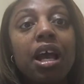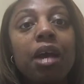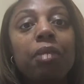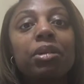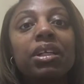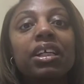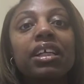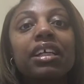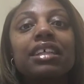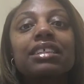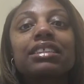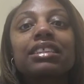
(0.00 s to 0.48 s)

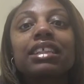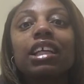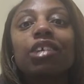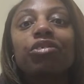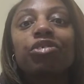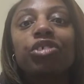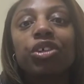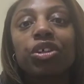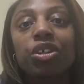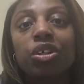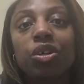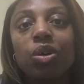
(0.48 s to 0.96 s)
because
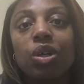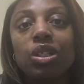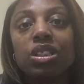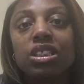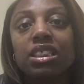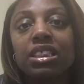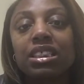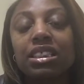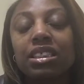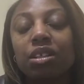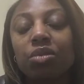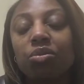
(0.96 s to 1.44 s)
if you're going
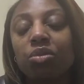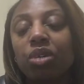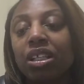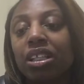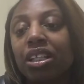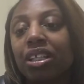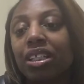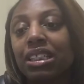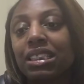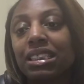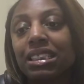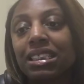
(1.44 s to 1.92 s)
to somewhere
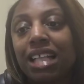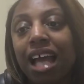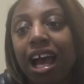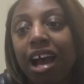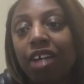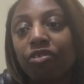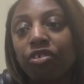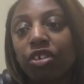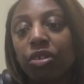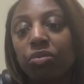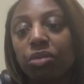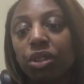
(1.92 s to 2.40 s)
that is
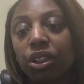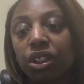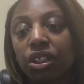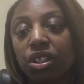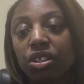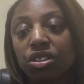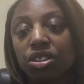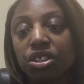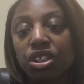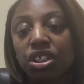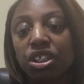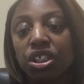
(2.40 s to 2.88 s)
not
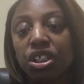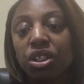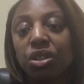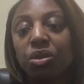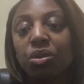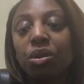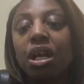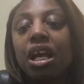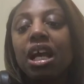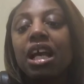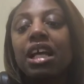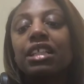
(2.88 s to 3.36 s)
familiar to
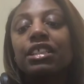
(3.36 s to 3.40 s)
you,